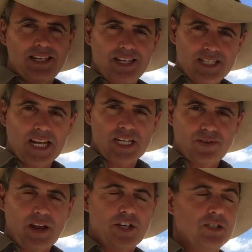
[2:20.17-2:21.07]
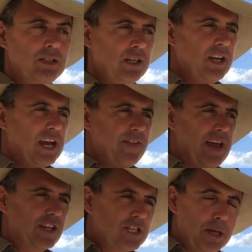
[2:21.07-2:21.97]
dissatisfaction, and
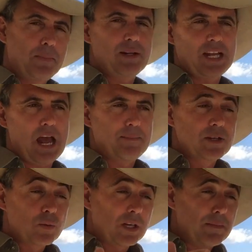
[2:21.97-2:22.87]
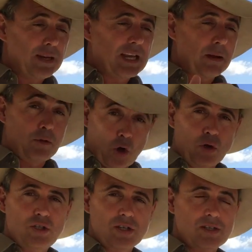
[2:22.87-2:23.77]
that typically happens when you become
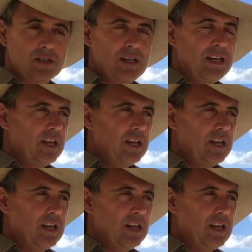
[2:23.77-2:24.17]
conscious,